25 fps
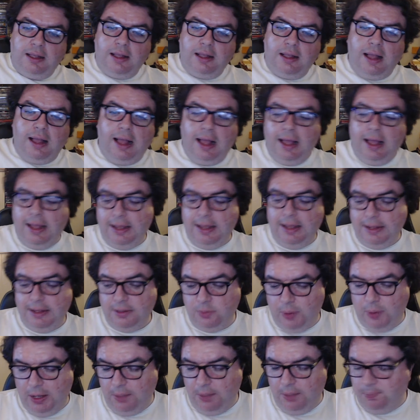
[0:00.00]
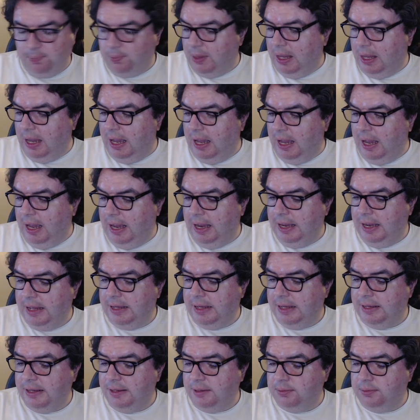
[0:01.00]
And, well,
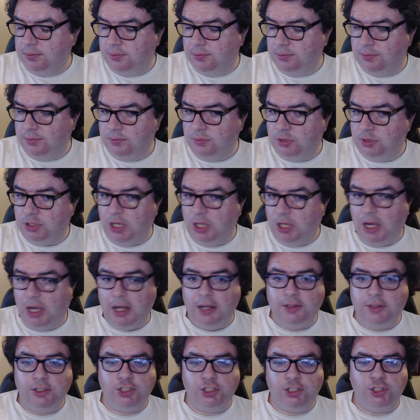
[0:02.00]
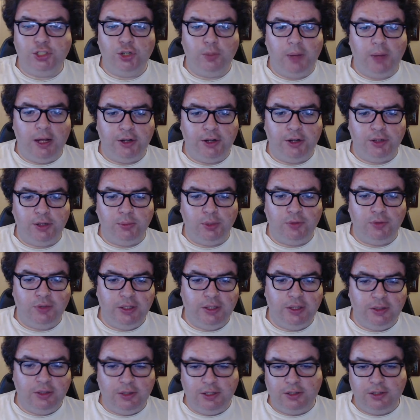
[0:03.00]
I saw the Shirobako movie
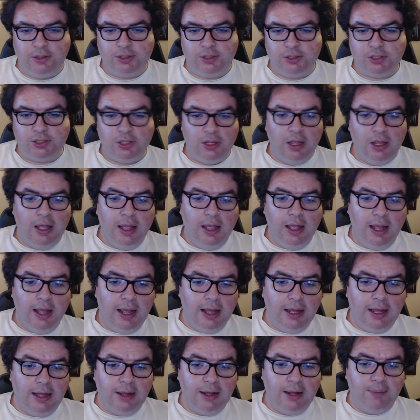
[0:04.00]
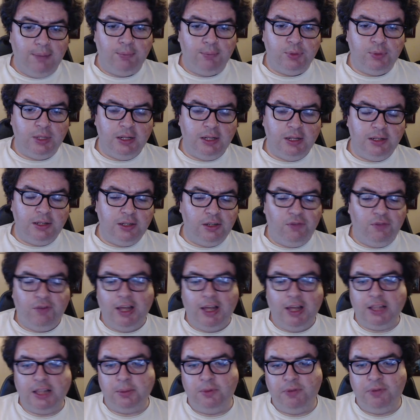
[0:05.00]
in theaters. Um, they did a
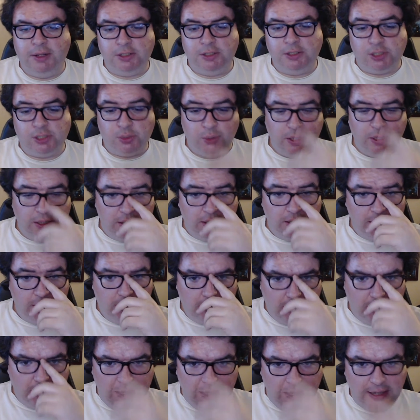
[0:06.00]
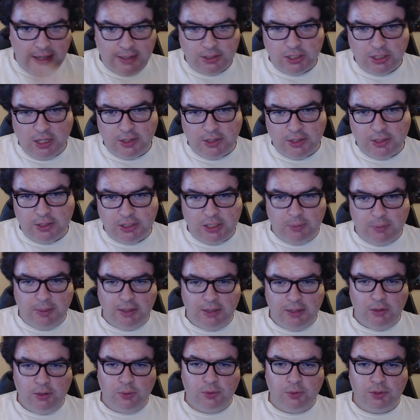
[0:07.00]
Fathom event screening. I saw this at my
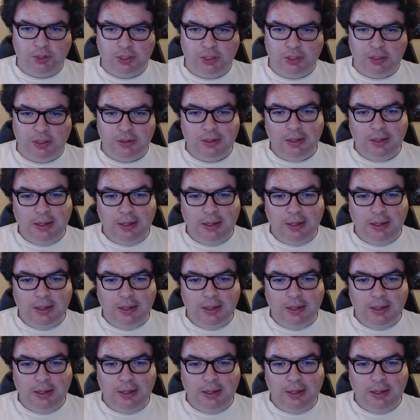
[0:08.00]
local theater.